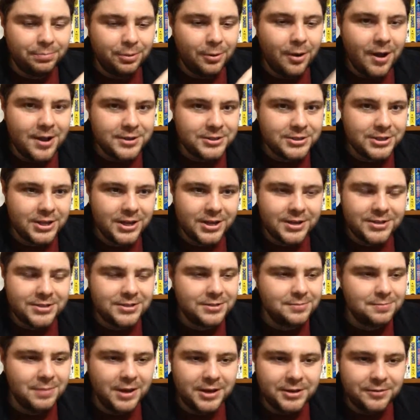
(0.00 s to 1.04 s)

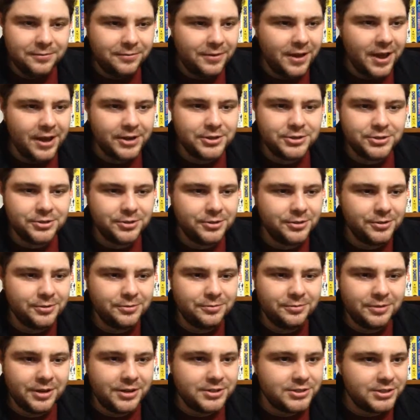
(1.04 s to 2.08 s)
processed,
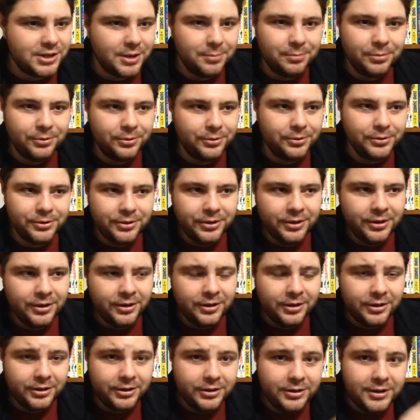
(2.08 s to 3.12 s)
manufactured, assembled
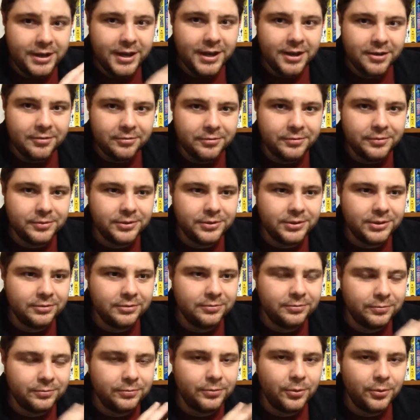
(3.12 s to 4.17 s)
gift
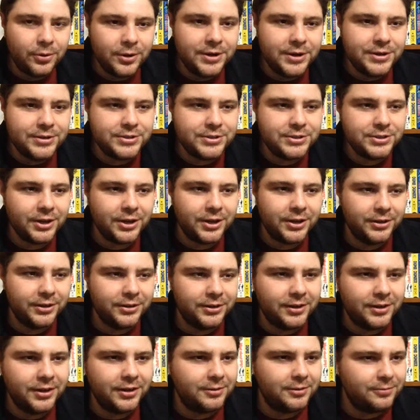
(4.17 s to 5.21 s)
for his son
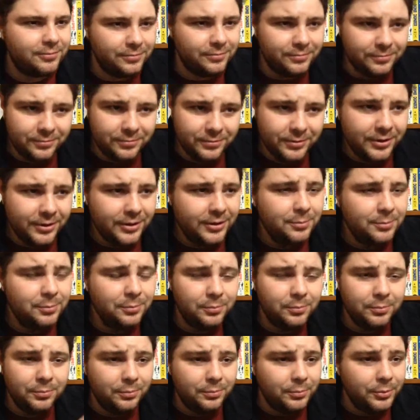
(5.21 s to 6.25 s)
to kind of
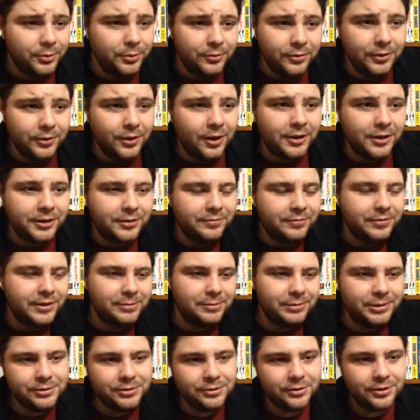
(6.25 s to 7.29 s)
move along the
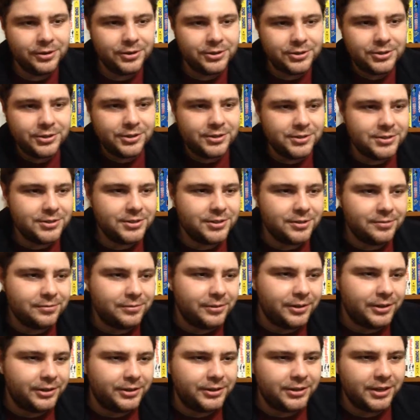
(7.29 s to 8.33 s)
family tradition and
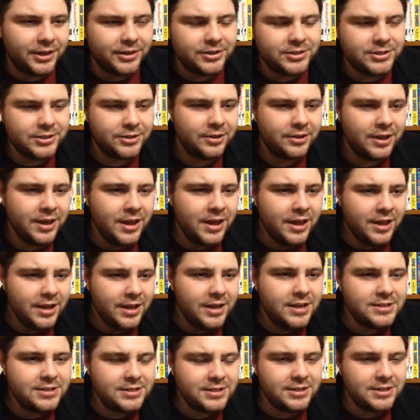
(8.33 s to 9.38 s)
stuff like that. So
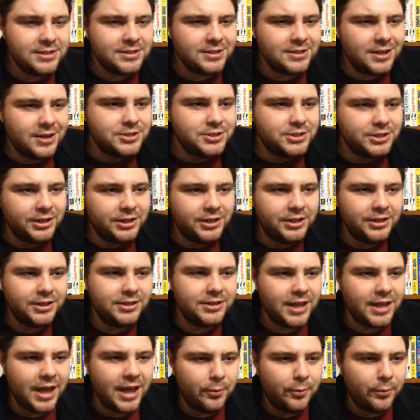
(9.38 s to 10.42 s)
it's touching
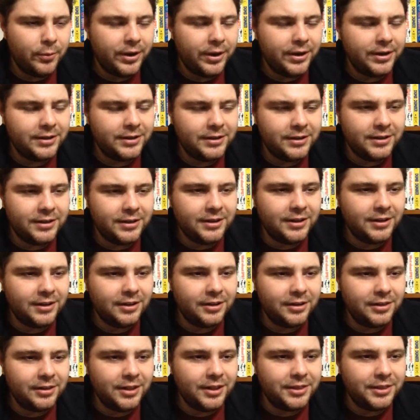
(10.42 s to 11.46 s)
in that way, and
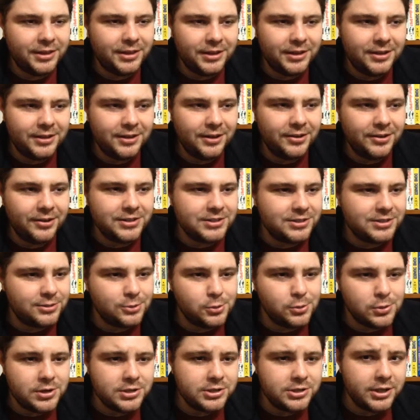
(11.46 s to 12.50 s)
I think the
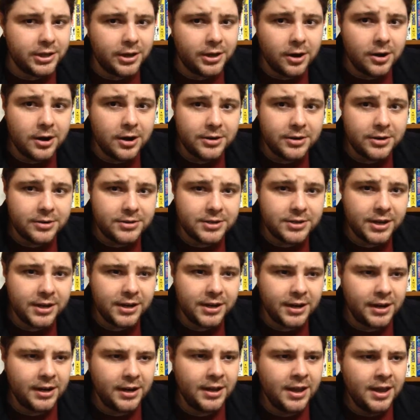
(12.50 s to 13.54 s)
stories, they are
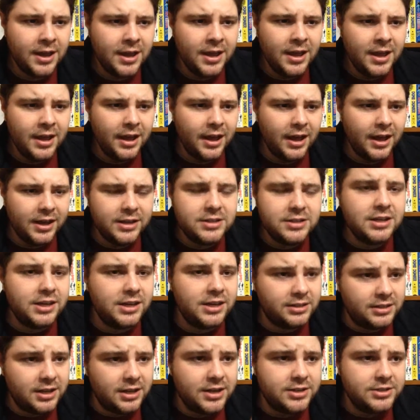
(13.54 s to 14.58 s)
entertaining.
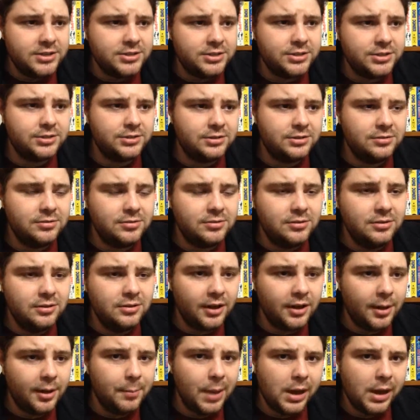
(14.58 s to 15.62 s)
It does
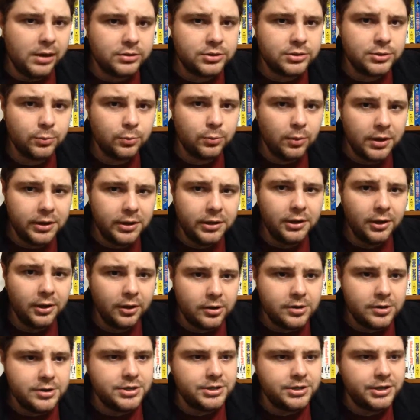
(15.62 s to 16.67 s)
amount to one
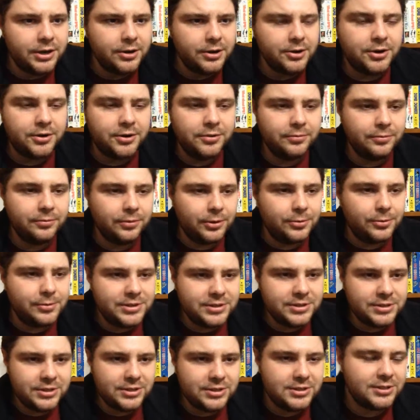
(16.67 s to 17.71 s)
large narrative where we
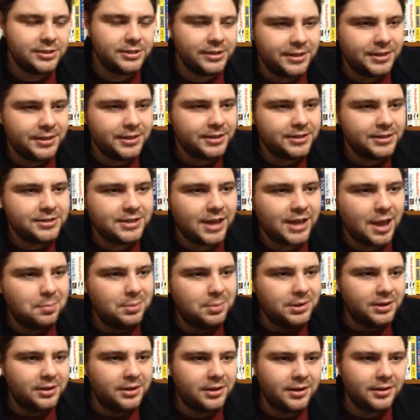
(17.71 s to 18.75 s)
see silly things
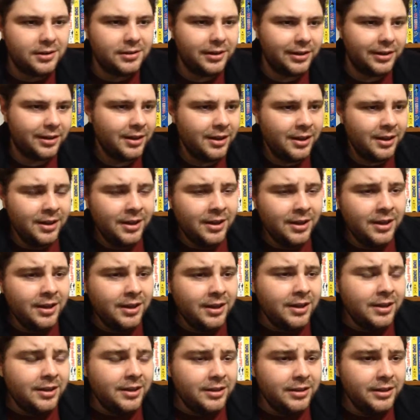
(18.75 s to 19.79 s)
happening, kind of like
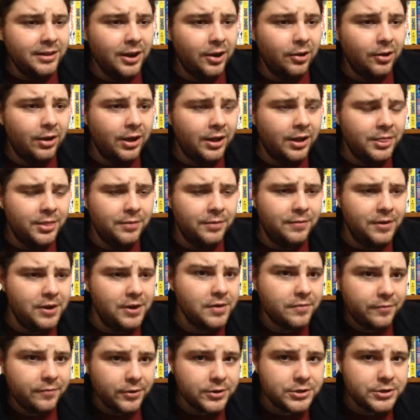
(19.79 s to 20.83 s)
the
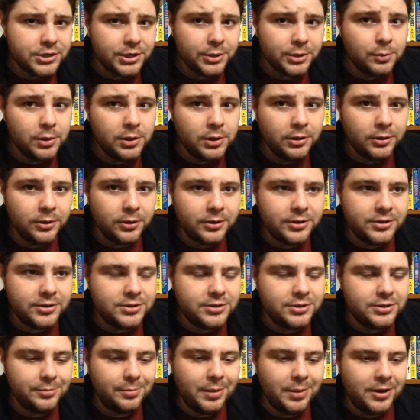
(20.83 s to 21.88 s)
very first thing we learn
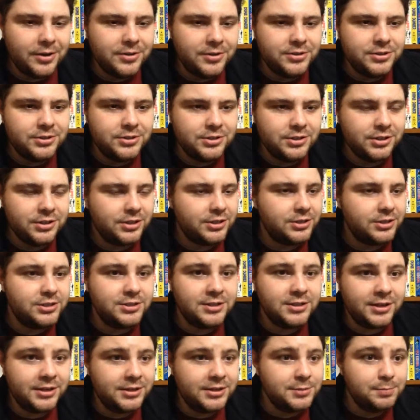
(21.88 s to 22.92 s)
is about his
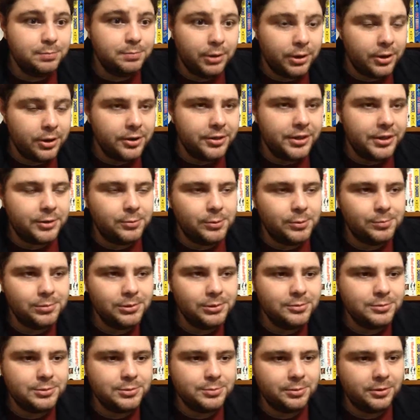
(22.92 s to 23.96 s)
birth, Edward
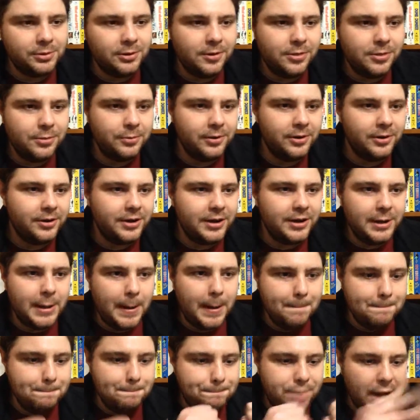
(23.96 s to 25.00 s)
Bloom's birth, where
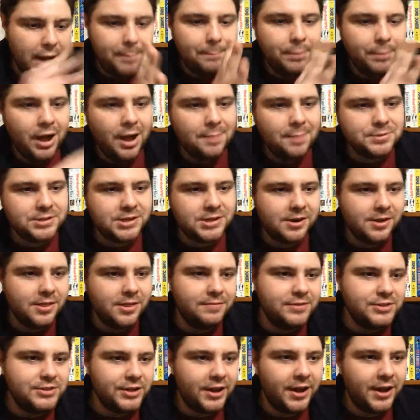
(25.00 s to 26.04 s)
he pops out of
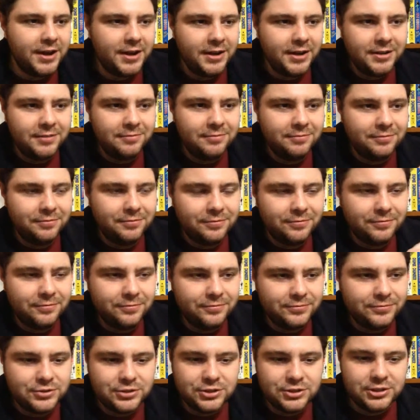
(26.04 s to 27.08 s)
the vagina and
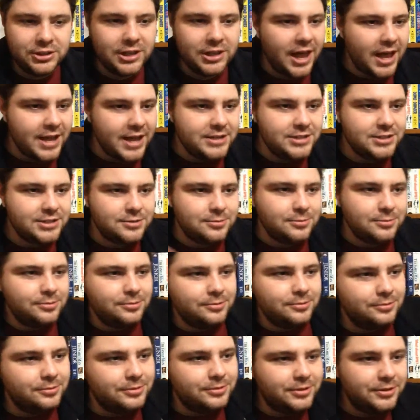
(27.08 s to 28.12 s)
slides
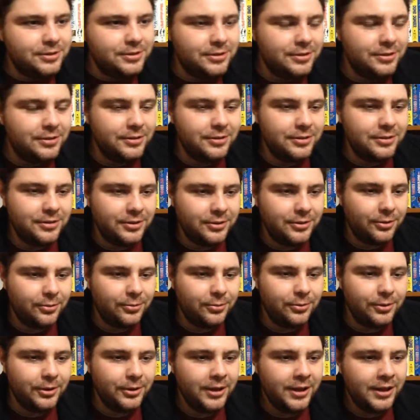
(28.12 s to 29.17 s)
through the
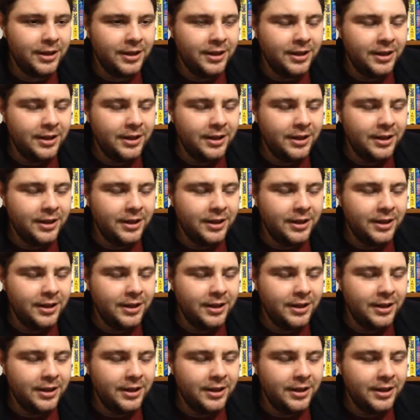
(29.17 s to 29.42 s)
whole